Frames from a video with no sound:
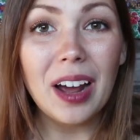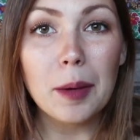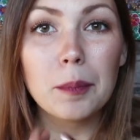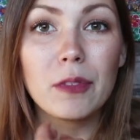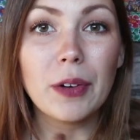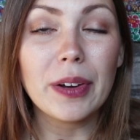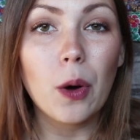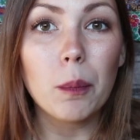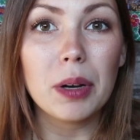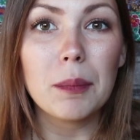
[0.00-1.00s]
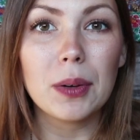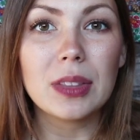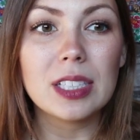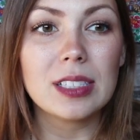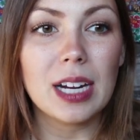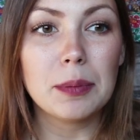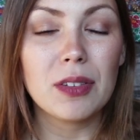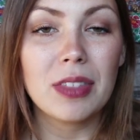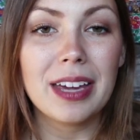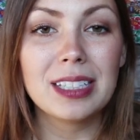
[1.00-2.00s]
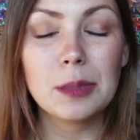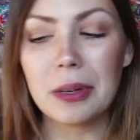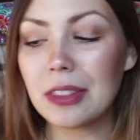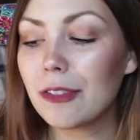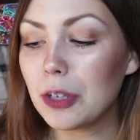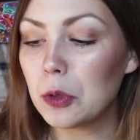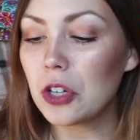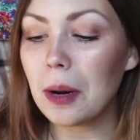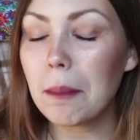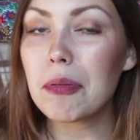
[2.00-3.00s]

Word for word: I'm very open about these types of things, but in the future,